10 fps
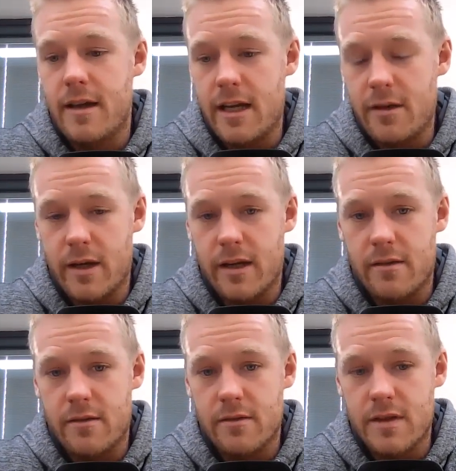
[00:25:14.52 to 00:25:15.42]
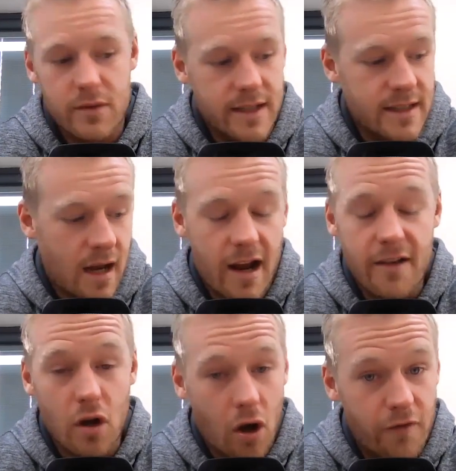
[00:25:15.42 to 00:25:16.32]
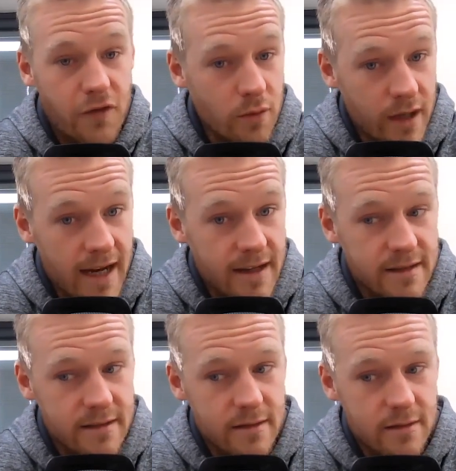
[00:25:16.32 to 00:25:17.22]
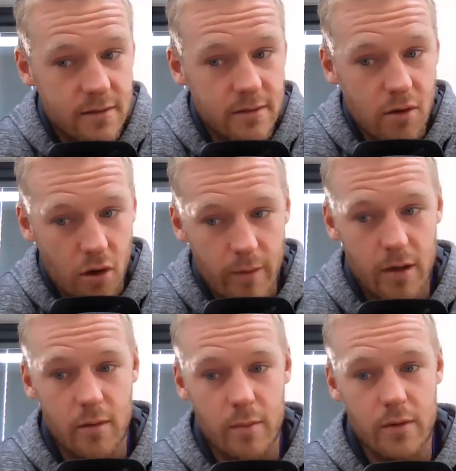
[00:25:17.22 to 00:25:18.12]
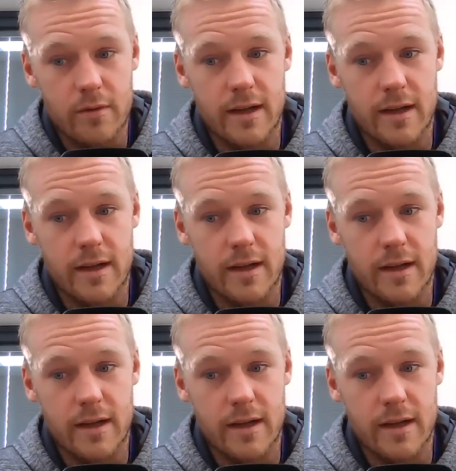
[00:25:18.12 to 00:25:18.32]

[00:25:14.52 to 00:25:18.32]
Anyway, till next time, I have got a few guests coming up